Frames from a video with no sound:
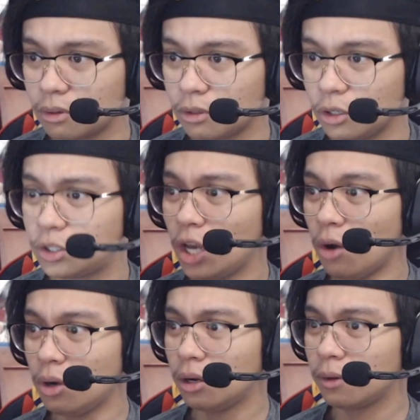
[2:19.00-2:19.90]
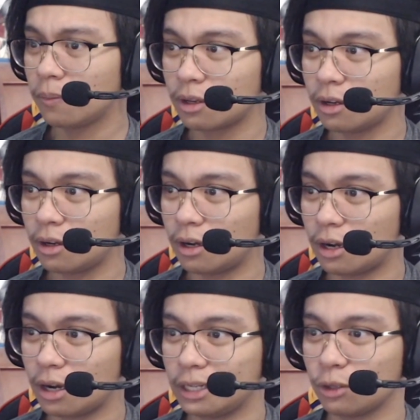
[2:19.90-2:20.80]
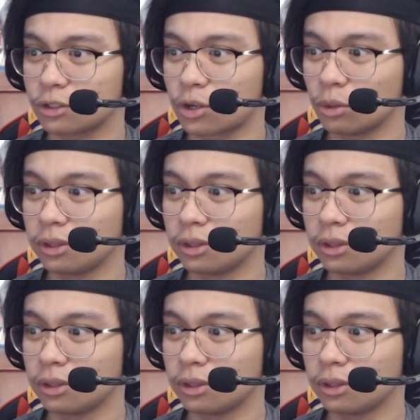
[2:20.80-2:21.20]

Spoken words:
You? I know those gold